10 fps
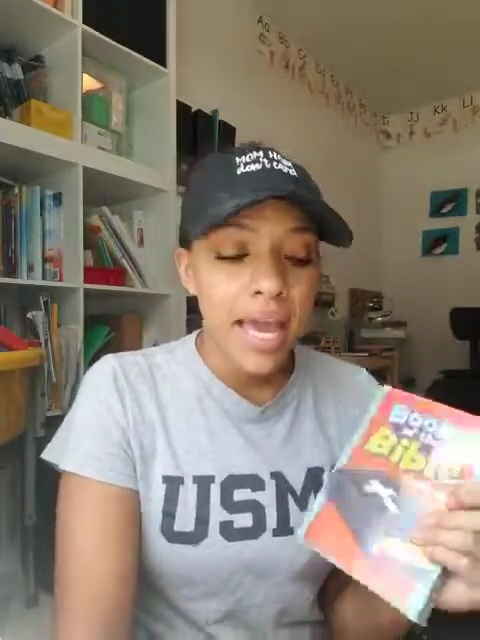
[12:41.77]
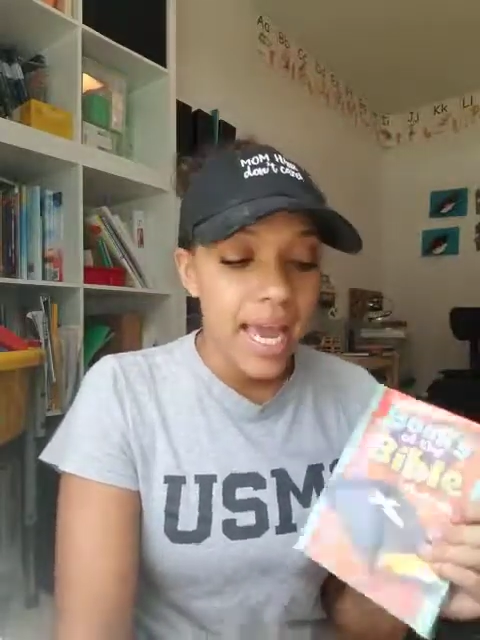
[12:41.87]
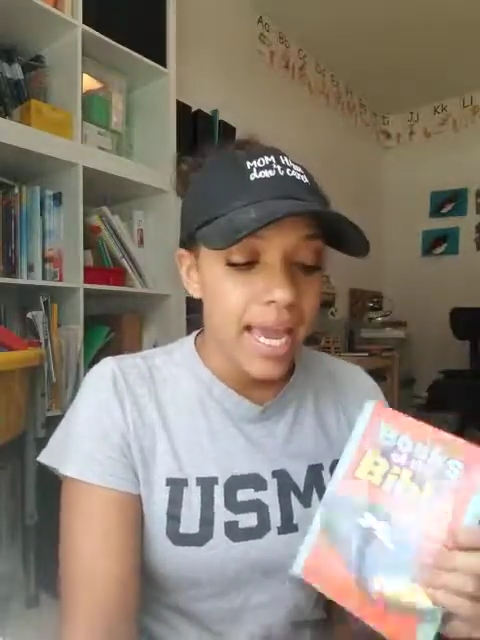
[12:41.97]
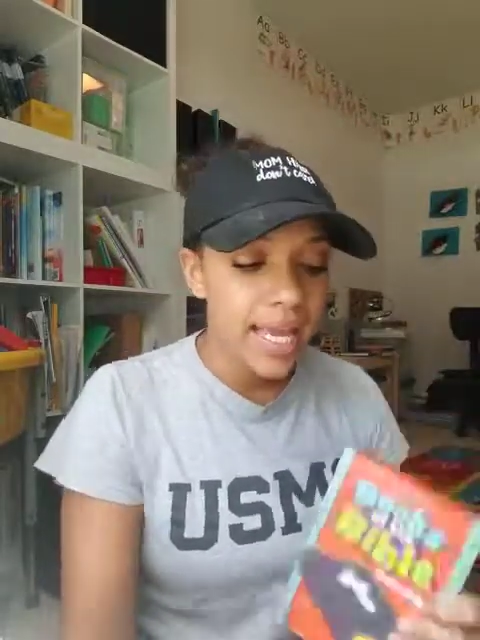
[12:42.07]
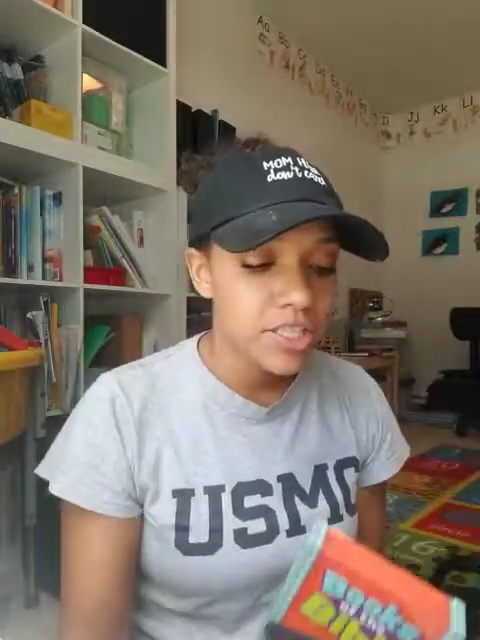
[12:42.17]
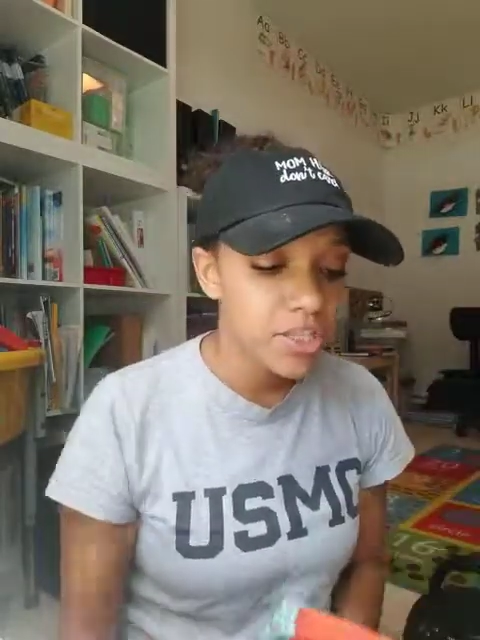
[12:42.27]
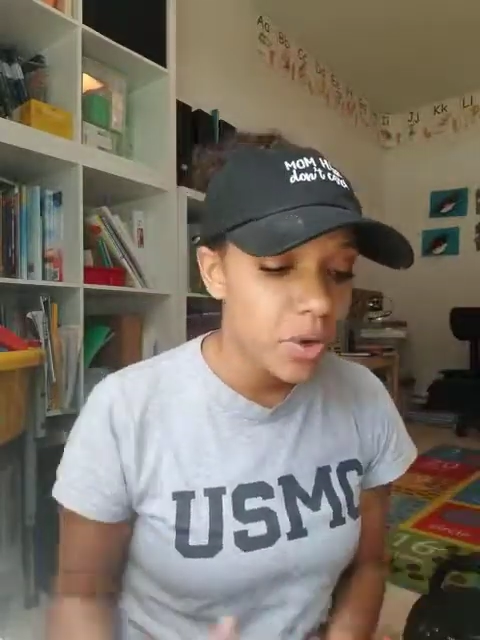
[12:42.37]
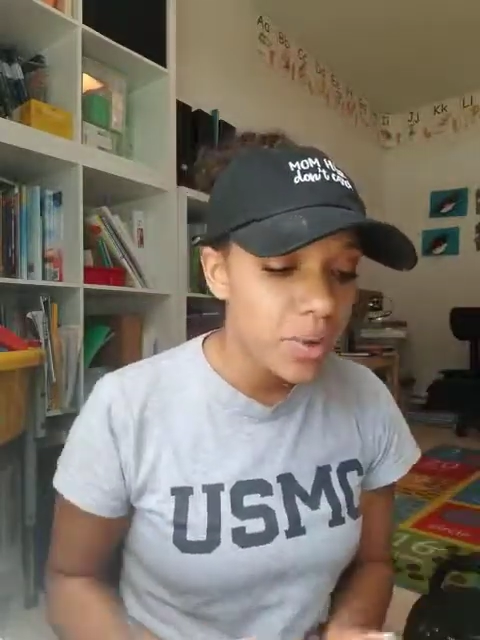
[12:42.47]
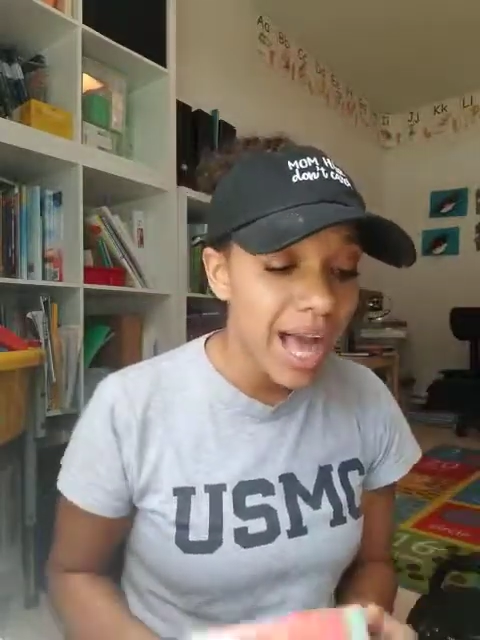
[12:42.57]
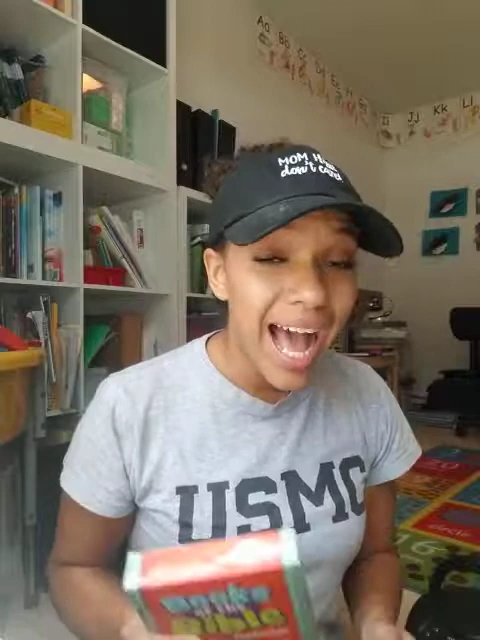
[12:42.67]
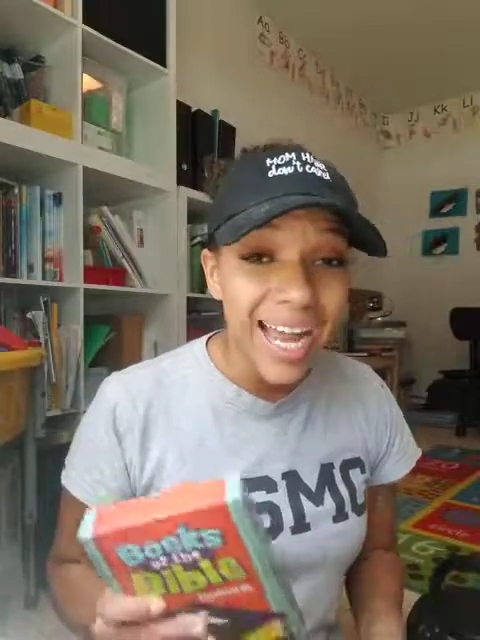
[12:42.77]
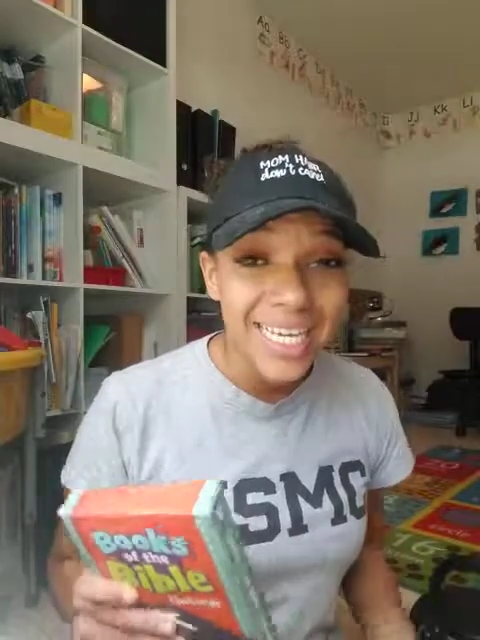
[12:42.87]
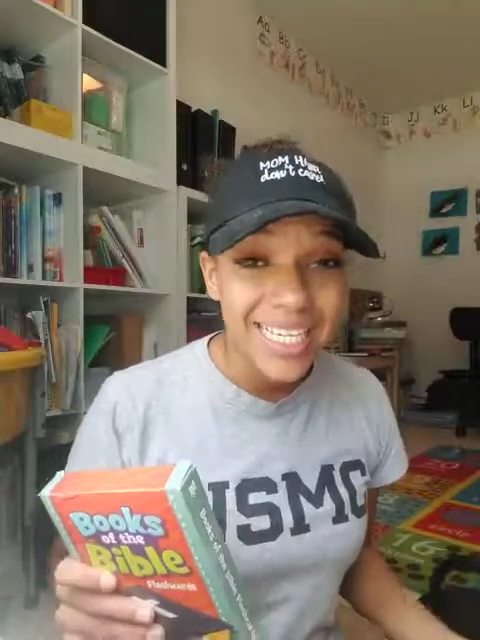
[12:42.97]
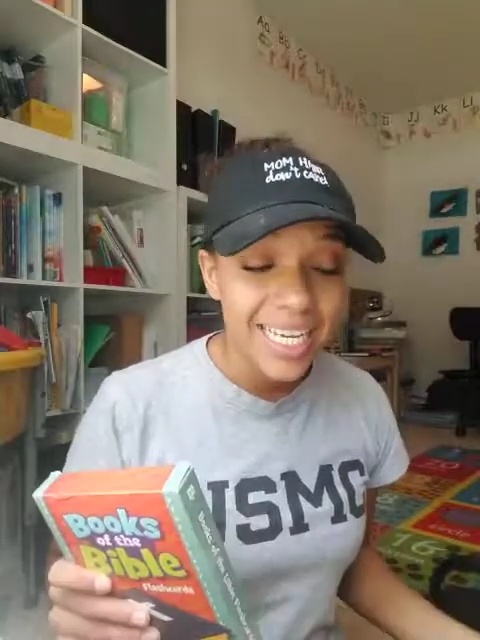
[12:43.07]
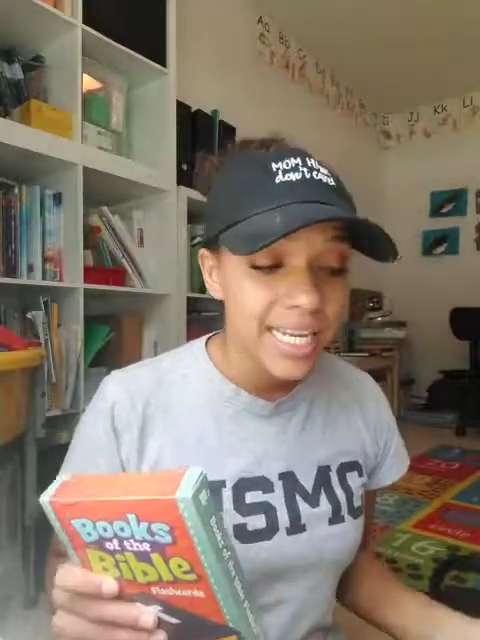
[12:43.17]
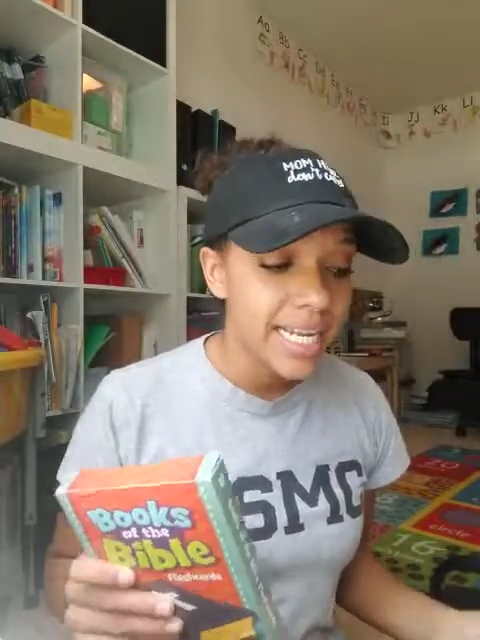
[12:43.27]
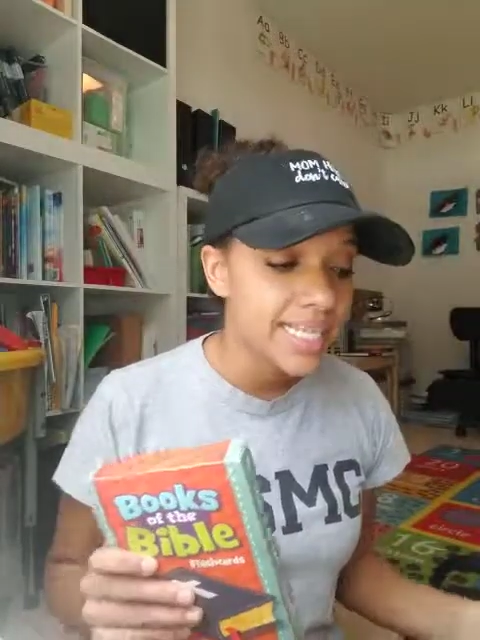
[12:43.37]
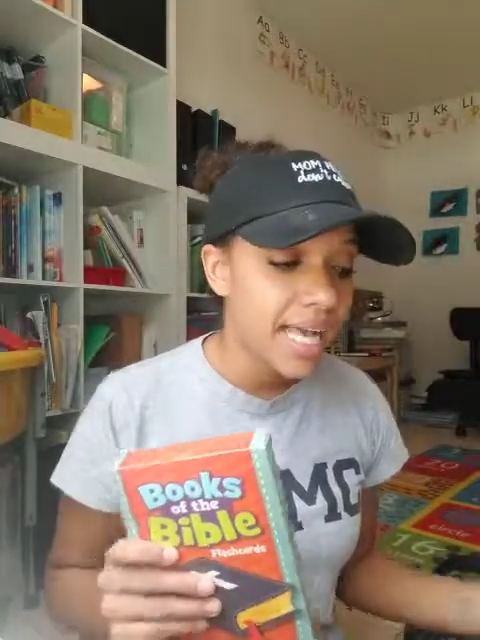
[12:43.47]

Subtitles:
And so what I did is